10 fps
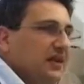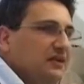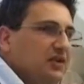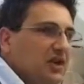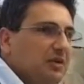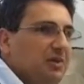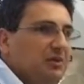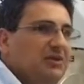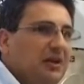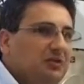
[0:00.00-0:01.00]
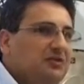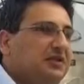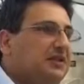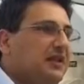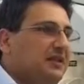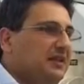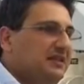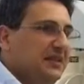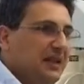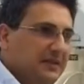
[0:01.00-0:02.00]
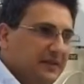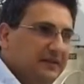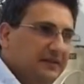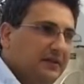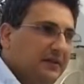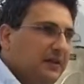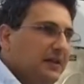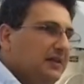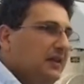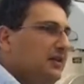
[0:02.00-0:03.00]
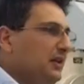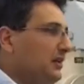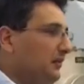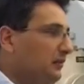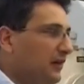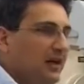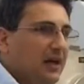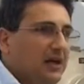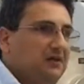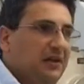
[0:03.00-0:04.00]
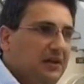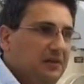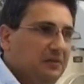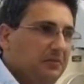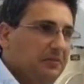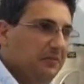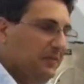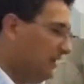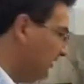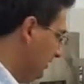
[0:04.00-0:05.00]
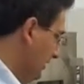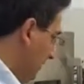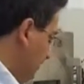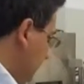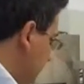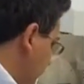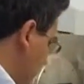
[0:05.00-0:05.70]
inside the chamber without getting scattered, they need a very high vacuum. Now, this